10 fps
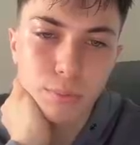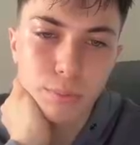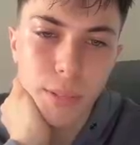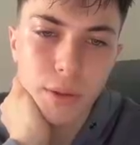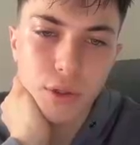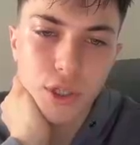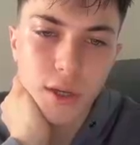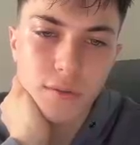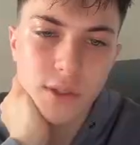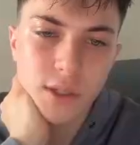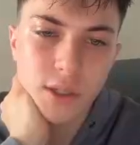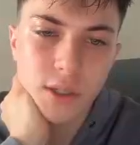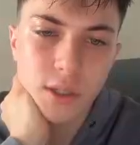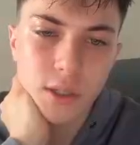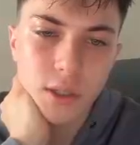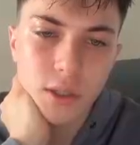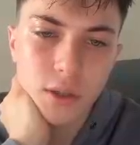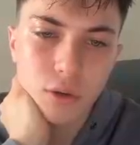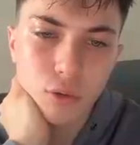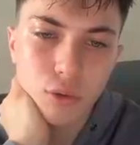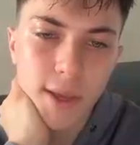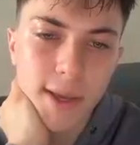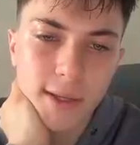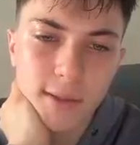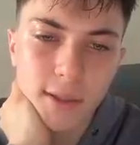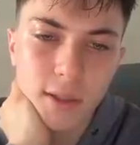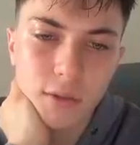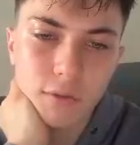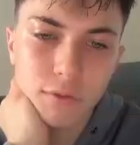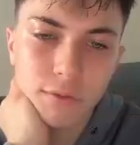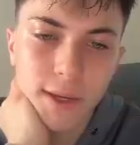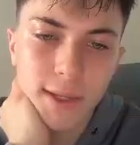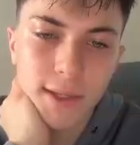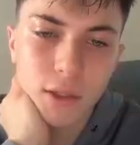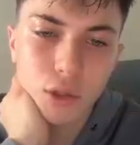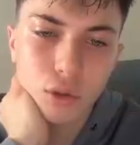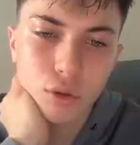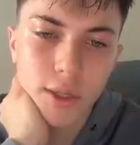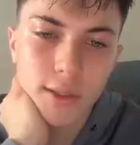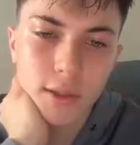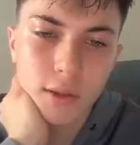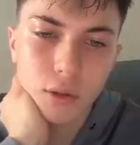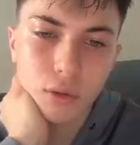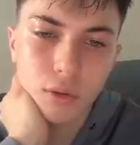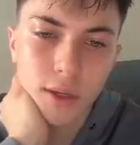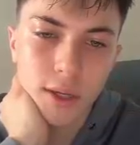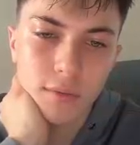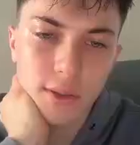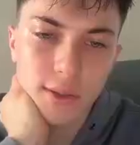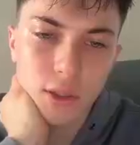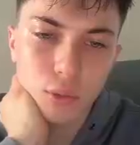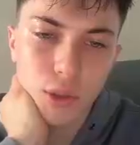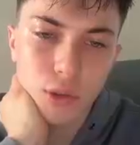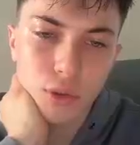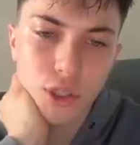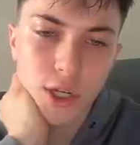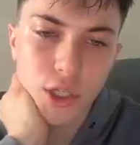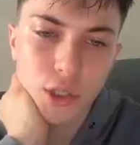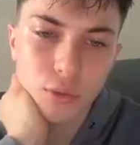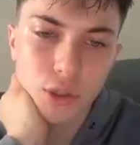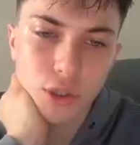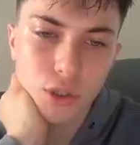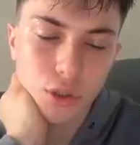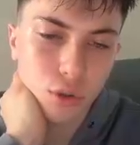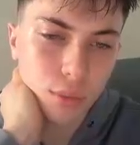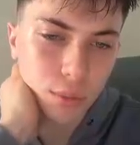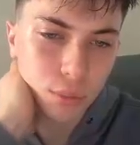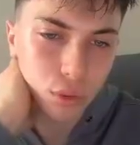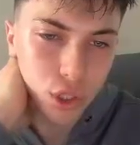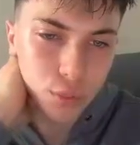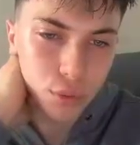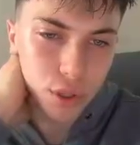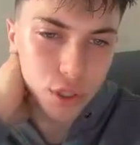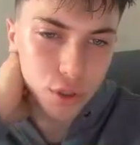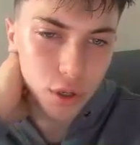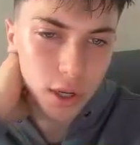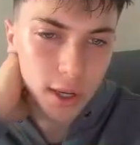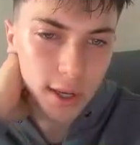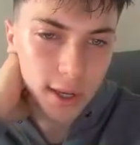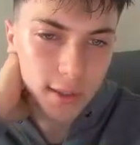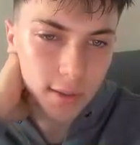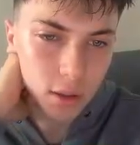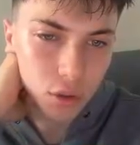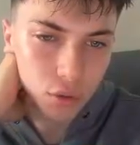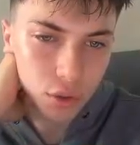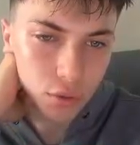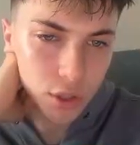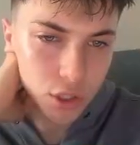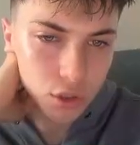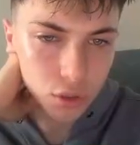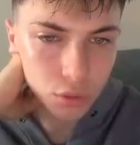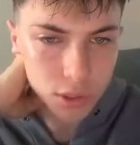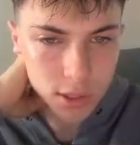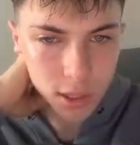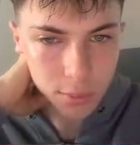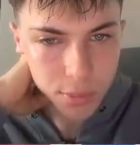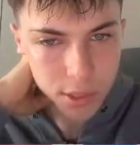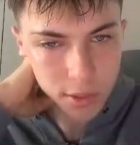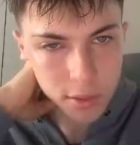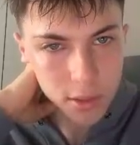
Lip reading: bearish IFC, reacting, failing to create a low, having that weak rejection, which is showing me bullish pressure and a continuation towards the upside.